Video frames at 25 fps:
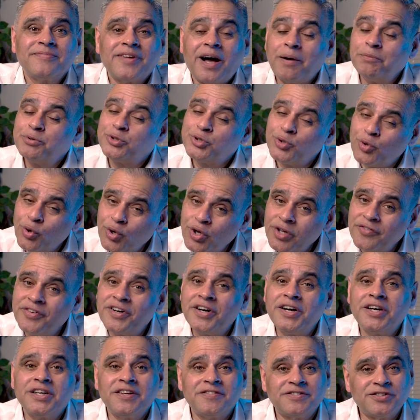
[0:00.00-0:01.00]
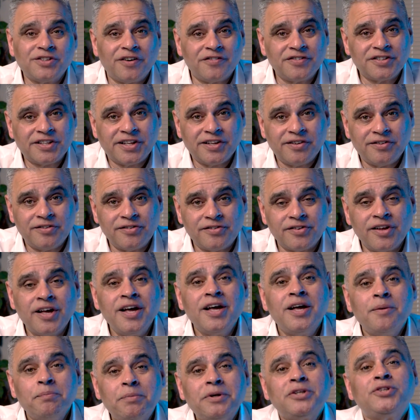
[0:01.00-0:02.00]
I'm sure you've heard of soft skills,
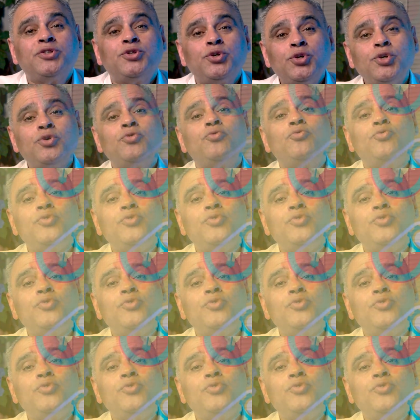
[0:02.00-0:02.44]
but do you